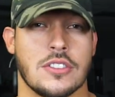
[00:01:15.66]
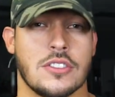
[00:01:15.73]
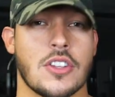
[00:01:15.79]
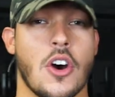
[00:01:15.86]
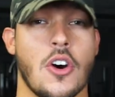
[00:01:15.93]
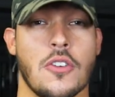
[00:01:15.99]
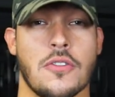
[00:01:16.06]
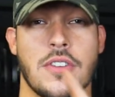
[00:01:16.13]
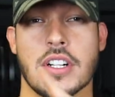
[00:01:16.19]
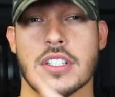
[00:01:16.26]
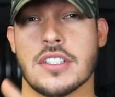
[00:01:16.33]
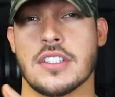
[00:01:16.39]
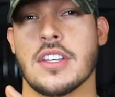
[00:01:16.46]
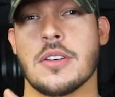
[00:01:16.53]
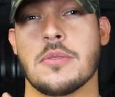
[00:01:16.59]
So
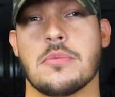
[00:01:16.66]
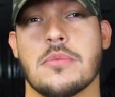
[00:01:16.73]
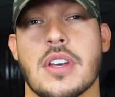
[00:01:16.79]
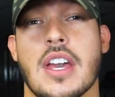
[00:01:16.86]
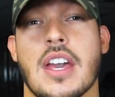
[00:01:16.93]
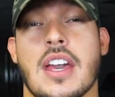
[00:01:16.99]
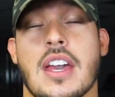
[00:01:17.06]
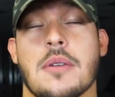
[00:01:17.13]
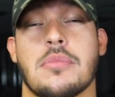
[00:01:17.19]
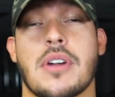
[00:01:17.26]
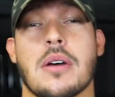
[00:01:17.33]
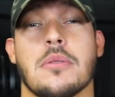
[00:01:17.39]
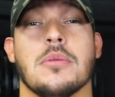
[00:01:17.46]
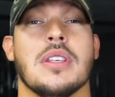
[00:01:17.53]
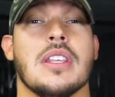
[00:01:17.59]
first tip, and
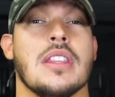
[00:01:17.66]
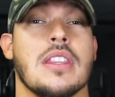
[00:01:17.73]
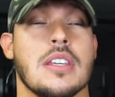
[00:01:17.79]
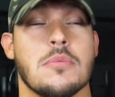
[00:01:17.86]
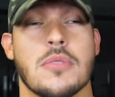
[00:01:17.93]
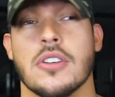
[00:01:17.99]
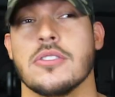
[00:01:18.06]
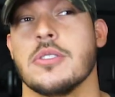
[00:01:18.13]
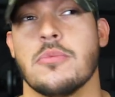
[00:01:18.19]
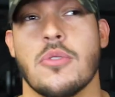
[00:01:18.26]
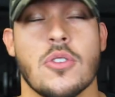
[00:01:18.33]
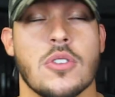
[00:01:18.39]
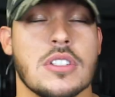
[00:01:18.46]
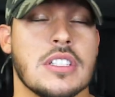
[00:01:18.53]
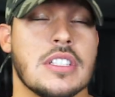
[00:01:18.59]
probably the most
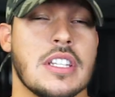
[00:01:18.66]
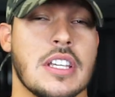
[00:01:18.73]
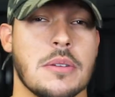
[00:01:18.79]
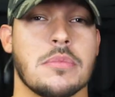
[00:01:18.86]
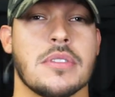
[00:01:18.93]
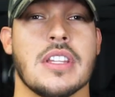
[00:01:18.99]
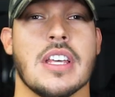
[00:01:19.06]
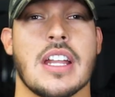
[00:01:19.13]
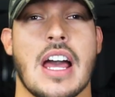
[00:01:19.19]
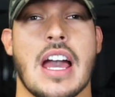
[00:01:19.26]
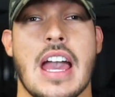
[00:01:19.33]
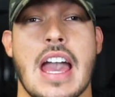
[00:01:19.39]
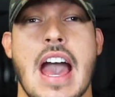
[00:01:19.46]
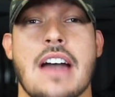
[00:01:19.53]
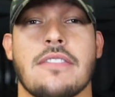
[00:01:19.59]
important tip that
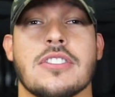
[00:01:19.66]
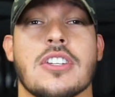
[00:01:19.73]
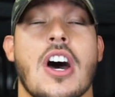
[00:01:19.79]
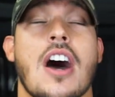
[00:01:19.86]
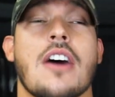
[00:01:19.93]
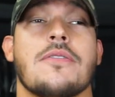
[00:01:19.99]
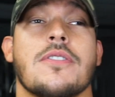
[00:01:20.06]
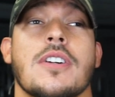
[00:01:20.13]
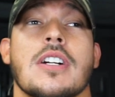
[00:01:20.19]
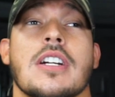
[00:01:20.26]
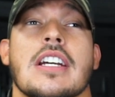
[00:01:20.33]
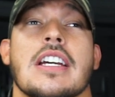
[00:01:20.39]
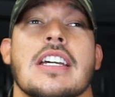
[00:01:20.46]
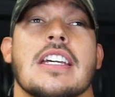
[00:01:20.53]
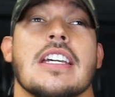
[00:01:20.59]
I have to
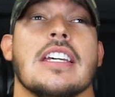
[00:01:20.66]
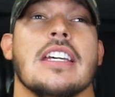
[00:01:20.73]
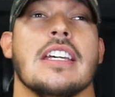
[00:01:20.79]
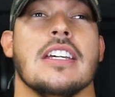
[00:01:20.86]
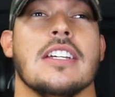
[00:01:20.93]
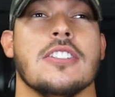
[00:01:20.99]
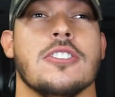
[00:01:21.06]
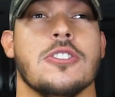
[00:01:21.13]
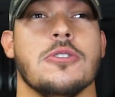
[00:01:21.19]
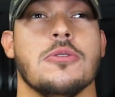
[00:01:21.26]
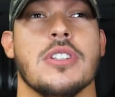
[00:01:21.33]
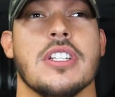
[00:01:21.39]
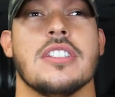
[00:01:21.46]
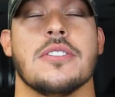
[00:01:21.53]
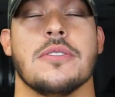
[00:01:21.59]
offer, is
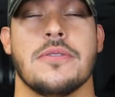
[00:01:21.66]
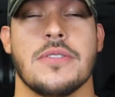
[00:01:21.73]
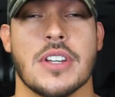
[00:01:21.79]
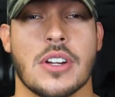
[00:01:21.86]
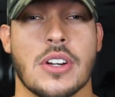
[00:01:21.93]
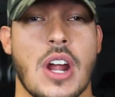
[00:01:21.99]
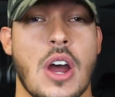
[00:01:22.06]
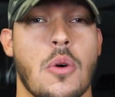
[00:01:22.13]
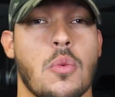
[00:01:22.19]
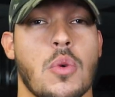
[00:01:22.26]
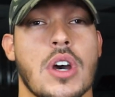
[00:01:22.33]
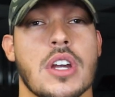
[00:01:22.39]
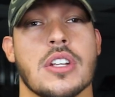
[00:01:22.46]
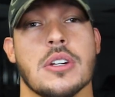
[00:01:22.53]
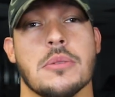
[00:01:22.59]
you need to figure out
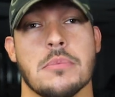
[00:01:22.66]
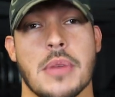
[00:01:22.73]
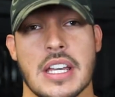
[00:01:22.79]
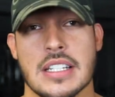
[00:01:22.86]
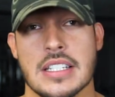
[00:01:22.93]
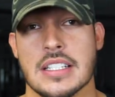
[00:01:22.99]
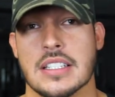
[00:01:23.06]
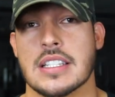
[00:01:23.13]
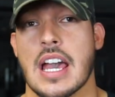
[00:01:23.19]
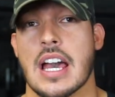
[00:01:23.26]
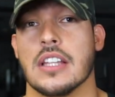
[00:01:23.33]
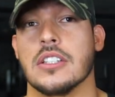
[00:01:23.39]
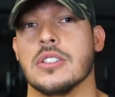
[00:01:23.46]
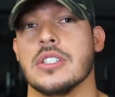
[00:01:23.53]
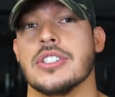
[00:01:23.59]
what your maintenance
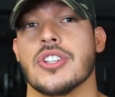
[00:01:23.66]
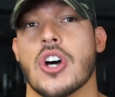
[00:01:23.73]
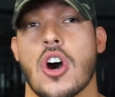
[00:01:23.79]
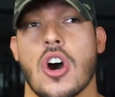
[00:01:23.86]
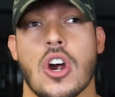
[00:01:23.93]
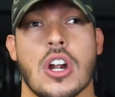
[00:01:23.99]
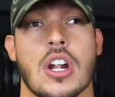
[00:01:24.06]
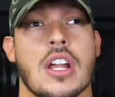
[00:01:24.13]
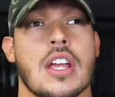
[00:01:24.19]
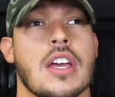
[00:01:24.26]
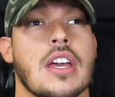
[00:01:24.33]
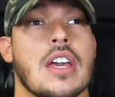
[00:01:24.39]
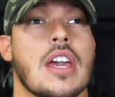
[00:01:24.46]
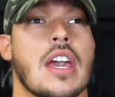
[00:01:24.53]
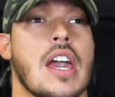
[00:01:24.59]
calories are.
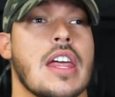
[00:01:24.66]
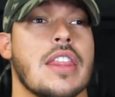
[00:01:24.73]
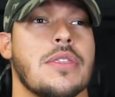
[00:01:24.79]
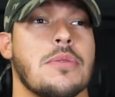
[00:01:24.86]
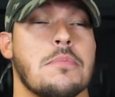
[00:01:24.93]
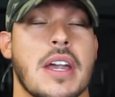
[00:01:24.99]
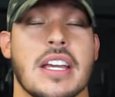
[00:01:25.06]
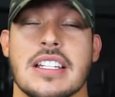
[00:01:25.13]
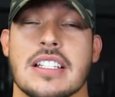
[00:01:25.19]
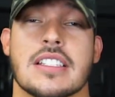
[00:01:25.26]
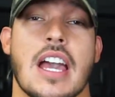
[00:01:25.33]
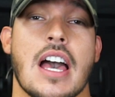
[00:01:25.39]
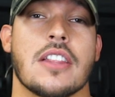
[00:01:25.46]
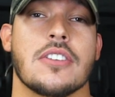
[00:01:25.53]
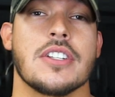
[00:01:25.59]
And
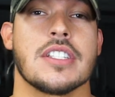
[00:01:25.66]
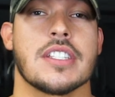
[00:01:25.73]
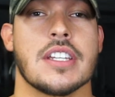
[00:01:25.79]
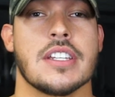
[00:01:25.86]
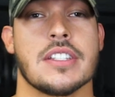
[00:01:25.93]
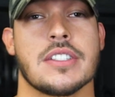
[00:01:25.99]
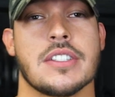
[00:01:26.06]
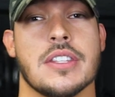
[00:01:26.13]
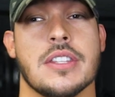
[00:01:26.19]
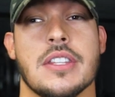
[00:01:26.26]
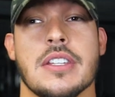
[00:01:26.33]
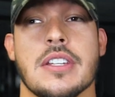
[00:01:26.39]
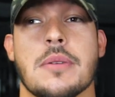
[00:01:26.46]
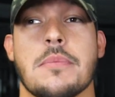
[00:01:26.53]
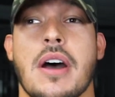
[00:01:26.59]
maintenance calories is
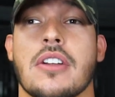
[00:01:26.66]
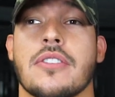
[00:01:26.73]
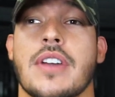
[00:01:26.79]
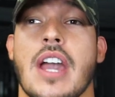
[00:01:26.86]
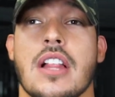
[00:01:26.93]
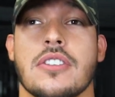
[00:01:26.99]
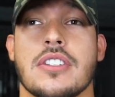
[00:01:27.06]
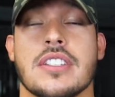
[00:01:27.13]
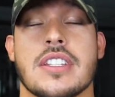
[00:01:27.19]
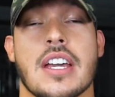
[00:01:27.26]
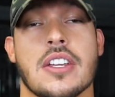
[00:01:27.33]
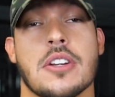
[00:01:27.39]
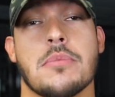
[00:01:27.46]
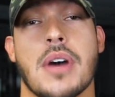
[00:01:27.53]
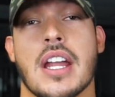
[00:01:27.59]
the amount of calories
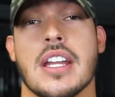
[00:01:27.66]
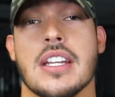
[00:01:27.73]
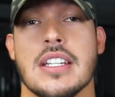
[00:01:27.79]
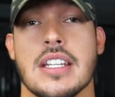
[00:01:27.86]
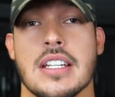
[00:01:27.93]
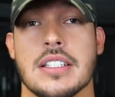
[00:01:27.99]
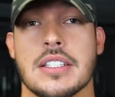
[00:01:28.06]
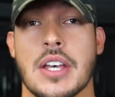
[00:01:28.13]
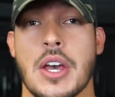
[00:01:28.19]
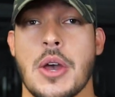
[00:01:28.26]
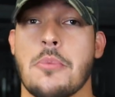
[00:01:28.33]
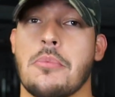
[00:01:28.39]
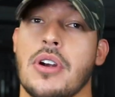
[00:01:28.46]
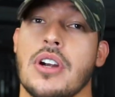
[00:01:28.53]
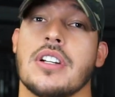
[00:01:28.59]
that your body needs
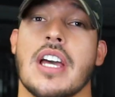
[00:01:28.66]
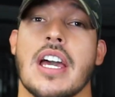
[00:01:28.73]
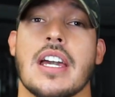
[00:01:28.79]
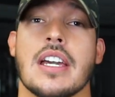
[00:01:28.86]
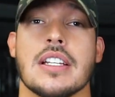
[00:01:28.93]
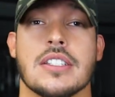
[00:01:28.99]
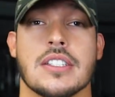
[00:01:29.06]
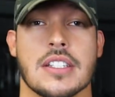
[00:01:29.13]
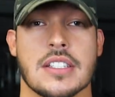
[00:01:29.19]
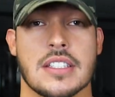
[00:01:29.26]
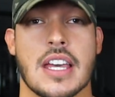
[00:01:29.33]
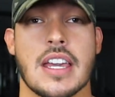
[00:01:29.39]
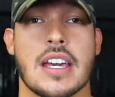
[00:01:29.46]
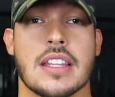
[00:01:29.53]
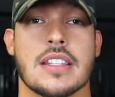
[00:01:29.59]
per day to
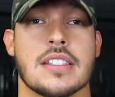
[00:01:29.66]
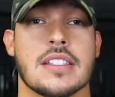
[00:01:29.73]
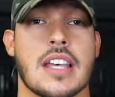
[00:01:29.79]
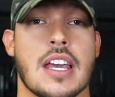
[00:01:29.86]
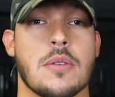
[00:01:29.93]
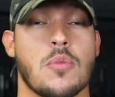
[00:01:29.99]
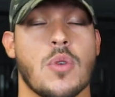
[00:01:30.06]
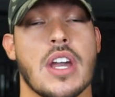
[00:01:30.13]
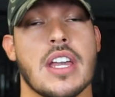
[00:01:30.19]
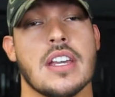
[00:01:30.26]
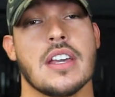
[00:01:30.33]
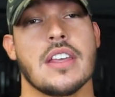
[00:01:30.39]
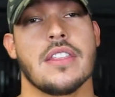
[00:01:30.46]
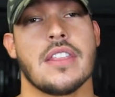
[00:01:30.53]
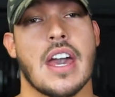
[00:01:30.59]
stay at the same
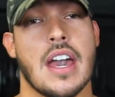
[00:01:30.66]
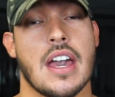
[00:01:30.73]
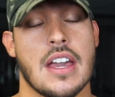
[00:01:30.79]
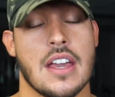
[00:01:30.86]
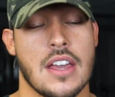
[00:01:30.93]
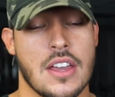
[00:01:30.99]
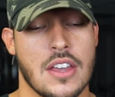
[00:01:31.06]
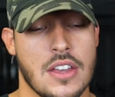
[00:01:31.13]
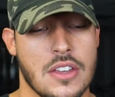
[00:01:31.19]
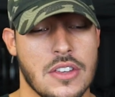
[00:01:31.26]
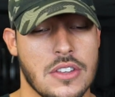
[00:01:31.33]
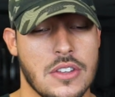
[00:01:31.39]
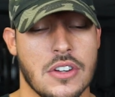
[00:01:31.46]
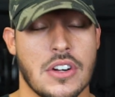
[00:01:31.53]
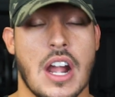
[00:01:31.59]
weight that
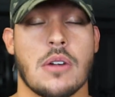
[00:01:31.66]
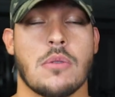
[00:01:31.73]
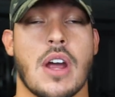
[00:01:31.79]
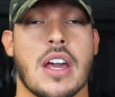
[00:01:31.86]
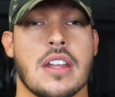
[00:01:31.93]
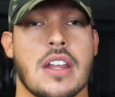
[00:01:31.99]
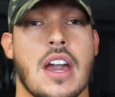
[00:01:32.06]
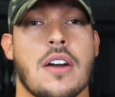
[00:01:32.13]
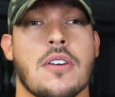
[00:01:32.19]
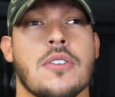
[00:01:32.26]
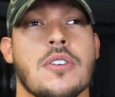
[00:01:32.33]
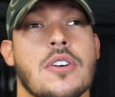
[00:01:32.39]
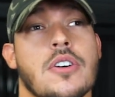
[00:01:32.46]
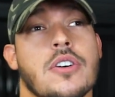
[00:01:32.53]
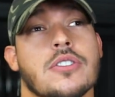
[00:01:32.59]
you're at right now.
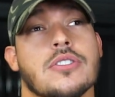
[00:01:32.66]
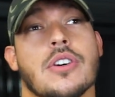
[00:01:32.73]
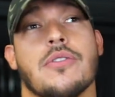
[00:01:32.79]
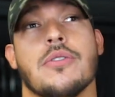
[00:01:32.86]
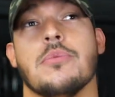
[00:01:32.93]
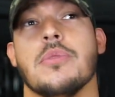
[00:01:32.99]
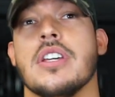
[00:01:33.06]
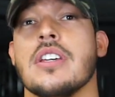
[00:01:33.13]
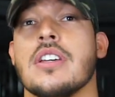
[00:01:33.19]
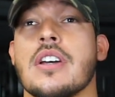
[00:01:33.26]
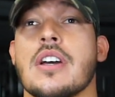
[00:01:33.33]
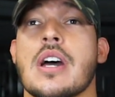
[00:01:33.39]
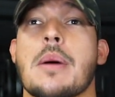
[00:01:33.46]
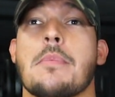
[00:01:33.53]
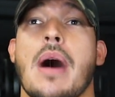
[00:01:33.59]
So for me,
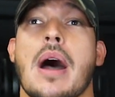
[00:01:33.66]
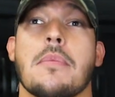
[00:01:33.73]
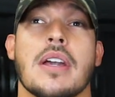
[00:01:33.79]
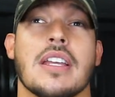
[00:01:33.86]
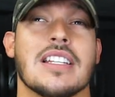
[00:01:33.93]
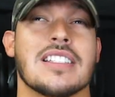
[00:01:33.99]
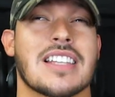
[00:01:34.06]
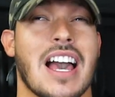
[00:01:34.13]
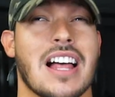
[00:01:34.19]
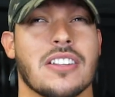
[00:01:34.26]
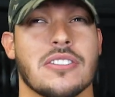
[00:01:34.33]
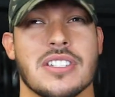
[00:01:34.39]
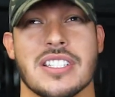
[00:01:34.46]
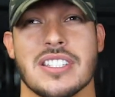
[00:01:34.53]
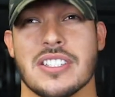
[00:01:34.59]
my maintenance
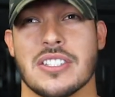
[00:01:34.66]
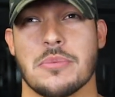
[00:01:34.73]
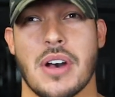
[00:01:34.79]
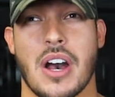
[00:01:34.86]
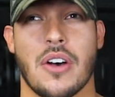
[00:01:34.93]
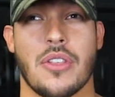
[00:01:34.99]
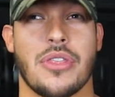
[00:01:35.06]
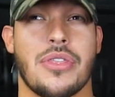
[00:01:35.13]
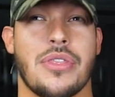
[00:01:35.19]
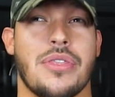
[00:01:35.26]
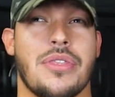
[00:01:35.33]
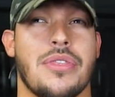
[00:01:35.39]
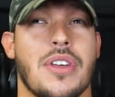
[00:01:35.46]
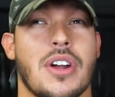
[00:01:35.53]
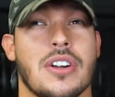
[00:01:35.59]
calories is about
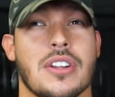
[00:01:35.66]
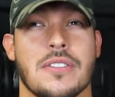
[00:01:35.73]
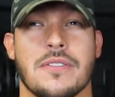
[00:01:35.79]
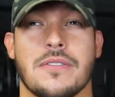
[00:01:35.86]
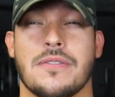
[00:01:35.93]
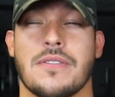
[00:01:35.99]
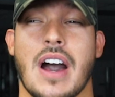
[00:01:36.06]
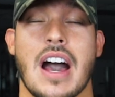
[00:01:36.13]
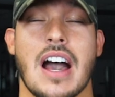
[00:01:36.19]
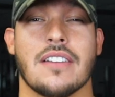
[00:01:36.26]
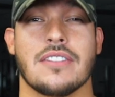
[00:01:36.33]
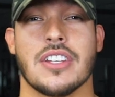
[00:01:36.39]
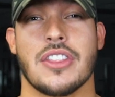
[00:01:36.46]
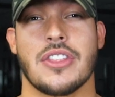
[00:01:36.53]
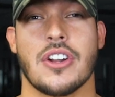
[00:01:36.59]

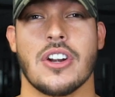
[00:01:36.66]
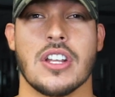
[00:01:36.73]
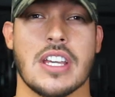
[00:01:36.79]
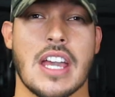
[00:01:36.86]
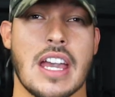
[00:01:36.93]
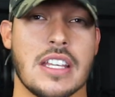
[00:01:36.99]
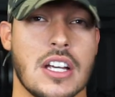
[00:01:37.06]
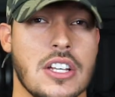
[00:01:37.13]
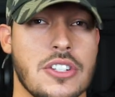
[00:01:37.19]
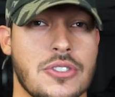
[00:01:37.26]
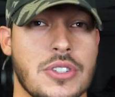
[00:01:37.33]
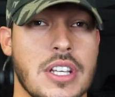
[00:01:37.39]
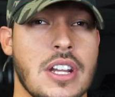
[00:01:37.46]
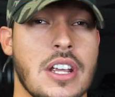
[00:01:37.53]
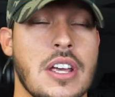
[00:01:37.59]
3,500 to
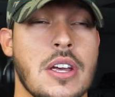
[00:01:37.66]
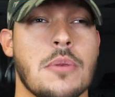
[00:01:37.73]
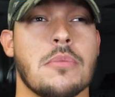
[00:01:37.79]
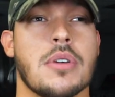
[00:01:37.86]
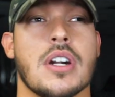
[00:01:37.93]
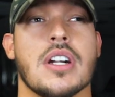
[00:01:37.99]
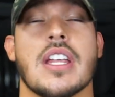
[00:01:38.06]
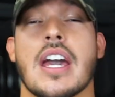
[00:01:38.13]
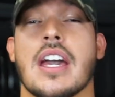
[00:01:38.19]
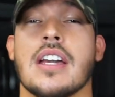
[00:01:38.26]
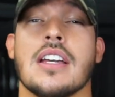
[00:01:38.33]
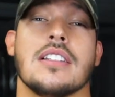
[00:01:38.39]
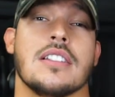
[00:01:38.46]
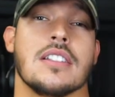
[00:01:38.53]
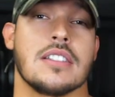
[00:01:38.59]
3,800 per
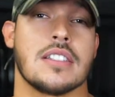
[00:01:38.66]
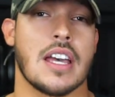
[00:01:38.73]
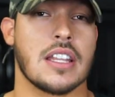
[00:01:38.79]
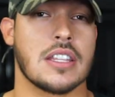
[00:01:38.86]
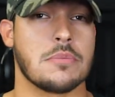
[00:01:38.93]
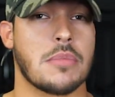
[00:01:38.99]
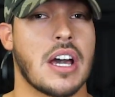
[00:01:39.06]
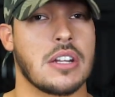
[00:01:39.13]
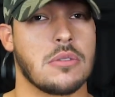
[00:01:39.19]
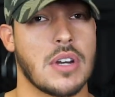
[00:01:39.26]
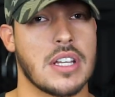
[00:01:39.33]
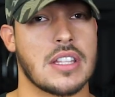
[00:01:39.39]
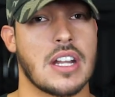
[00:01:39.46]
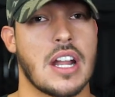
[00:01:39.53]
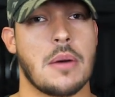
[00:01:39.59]
day to stay at the body
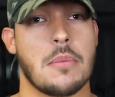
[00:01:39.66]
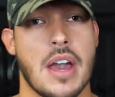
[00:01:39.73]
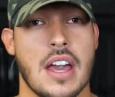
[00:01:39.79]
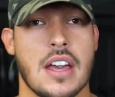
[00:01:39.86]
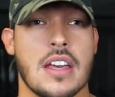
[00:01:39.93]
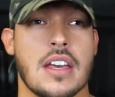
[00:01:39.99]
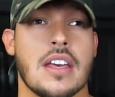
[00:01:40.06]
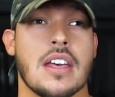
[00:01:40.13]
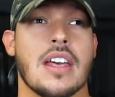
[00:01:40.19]
weight that I'm at.